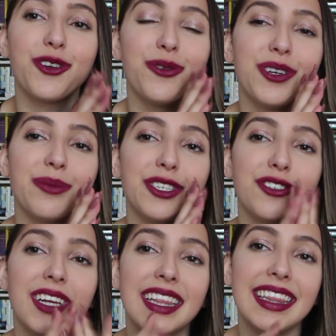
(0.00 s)
new here, be
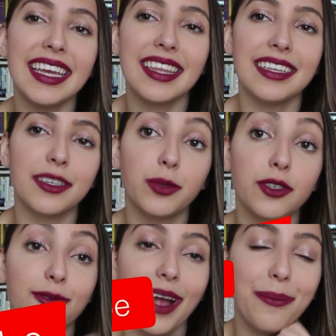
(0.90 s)
sure to click the
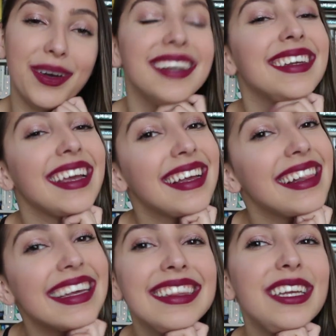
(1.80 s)
subscribe button and
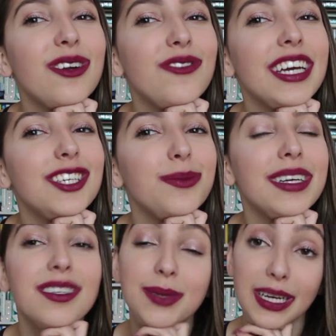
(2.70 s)
click the notification
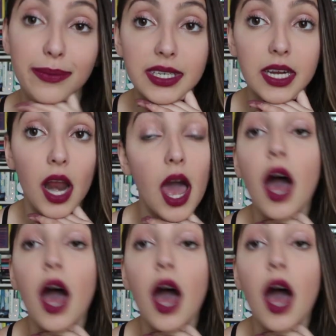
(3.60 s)
bell to be updated